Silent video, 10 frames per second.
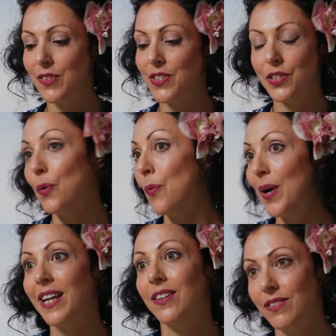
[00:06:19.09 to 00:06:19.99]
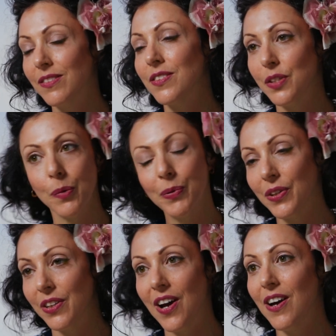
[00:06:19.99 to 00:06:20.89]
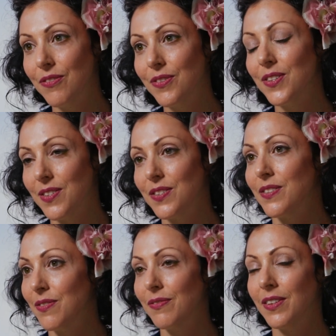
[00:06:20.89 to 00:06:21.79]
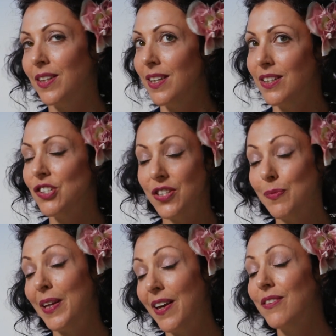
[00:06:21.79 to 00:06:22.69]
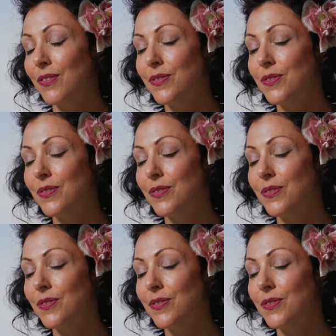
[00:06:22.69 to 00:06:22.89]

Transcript: Just don't wait. Just don't put it off, because it's changed my life.